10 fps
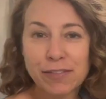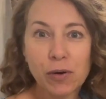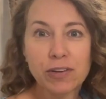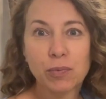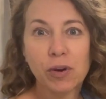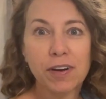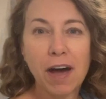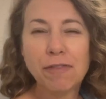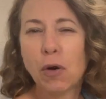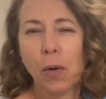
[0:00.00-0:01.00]
course,
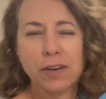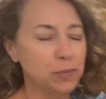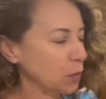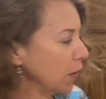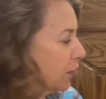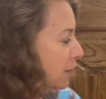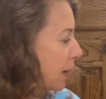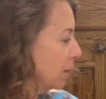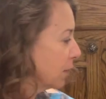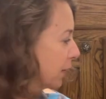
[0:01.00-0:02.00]
we're on the
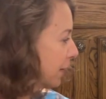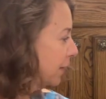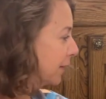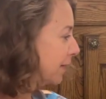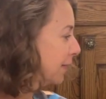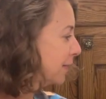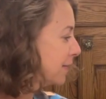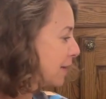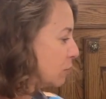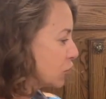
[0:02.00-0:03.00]

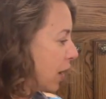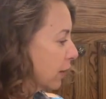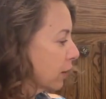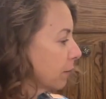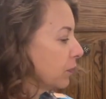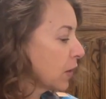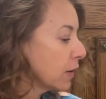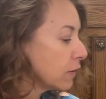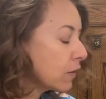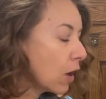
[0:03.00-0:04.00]
same track here.
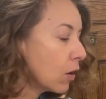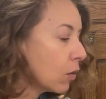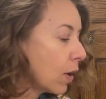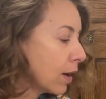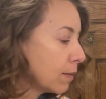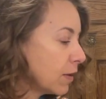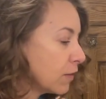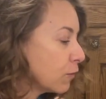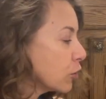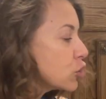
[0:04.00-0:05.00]
So
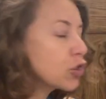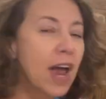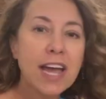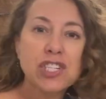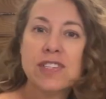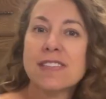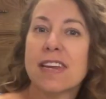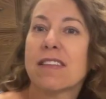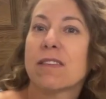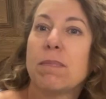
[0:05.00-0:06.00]
it's for trash
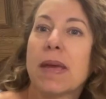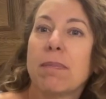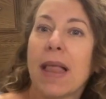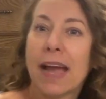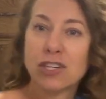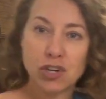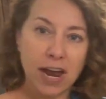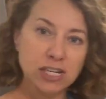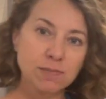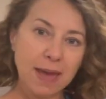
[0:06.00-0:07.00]
instead of this big black
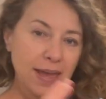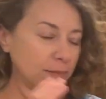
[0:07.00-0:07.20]
trash bag,